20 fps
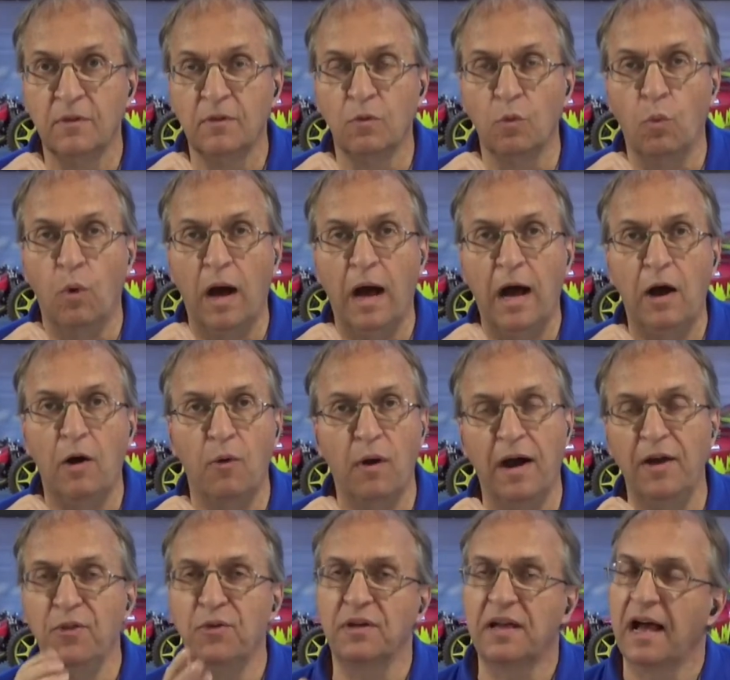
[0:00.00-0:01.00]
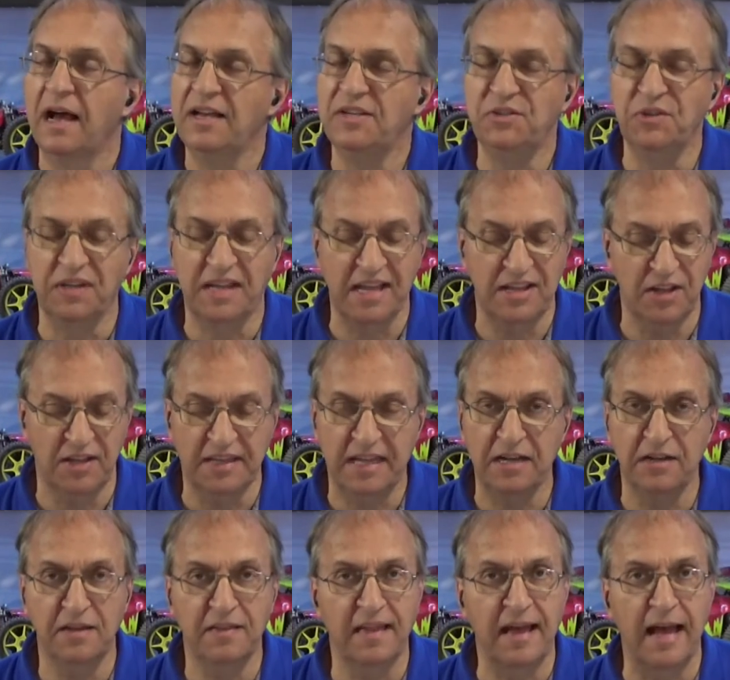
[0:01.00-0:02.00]
Wow, I know guys you cannot
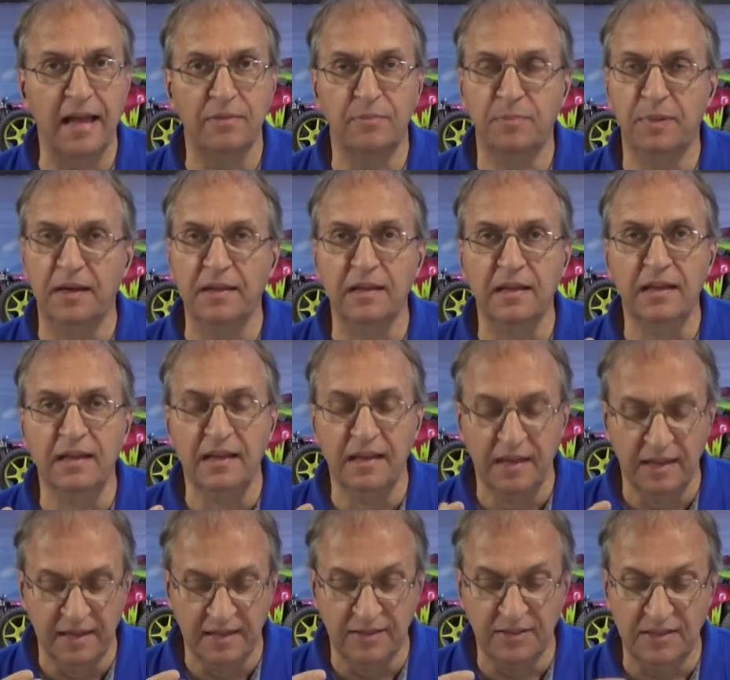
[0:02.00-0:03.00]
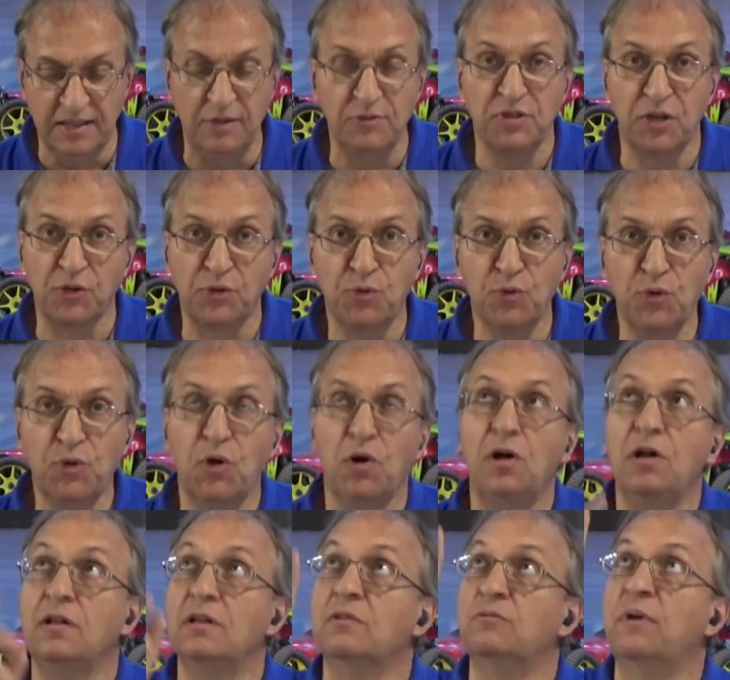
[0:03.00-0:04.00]
hear that, but there's a
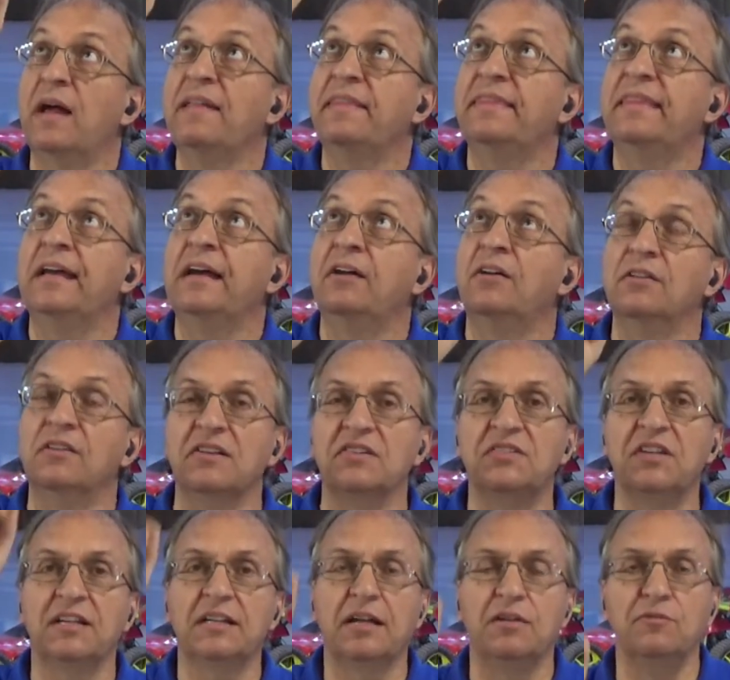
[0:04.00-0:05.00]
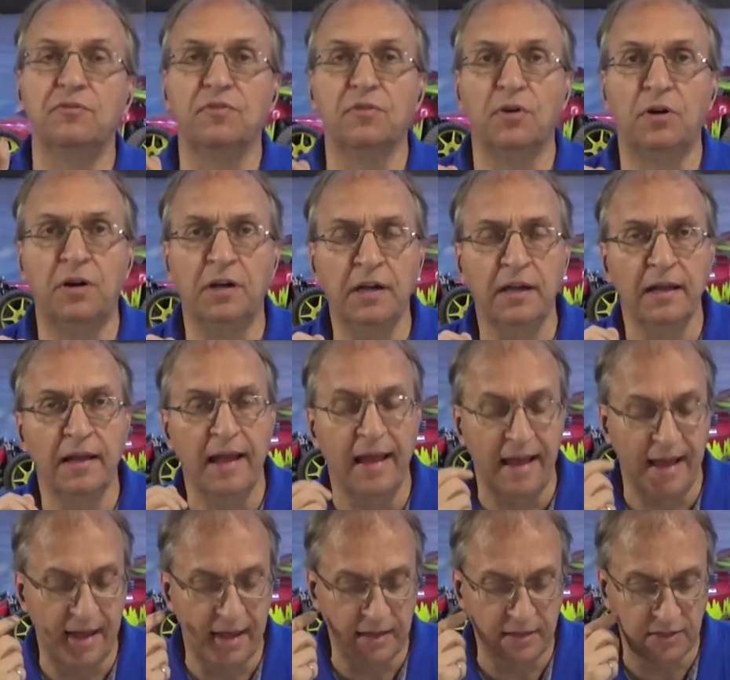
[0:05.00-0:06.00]
Google right there on the 2nd floor,
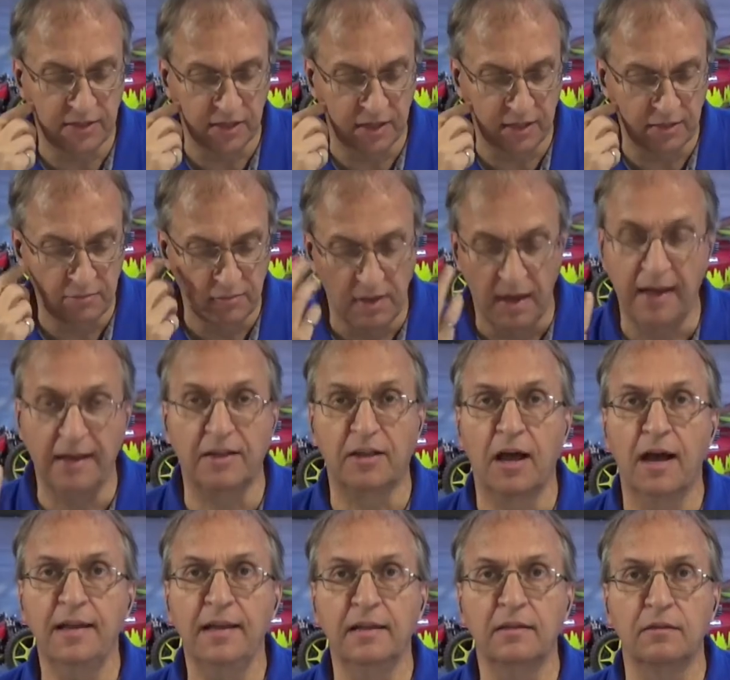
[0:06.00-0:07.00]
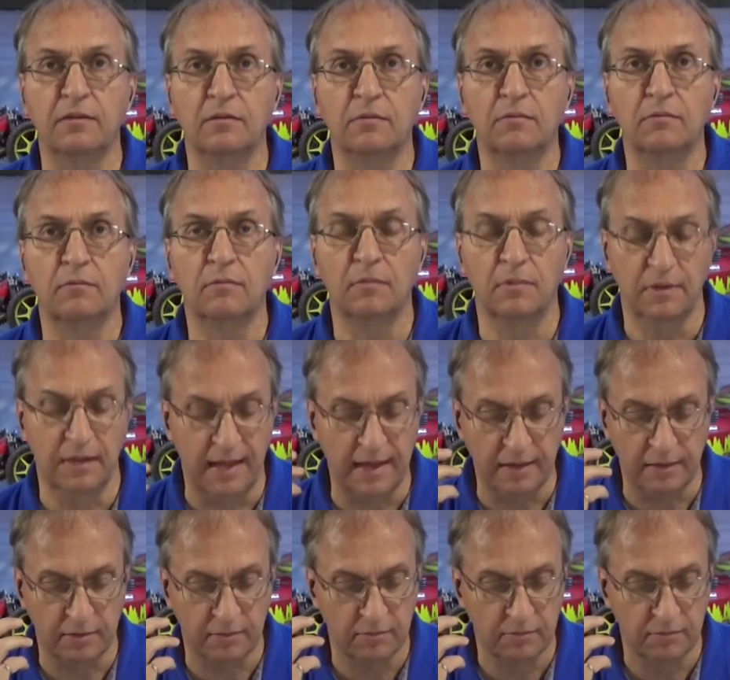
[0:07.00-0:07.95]
and I got it. Like,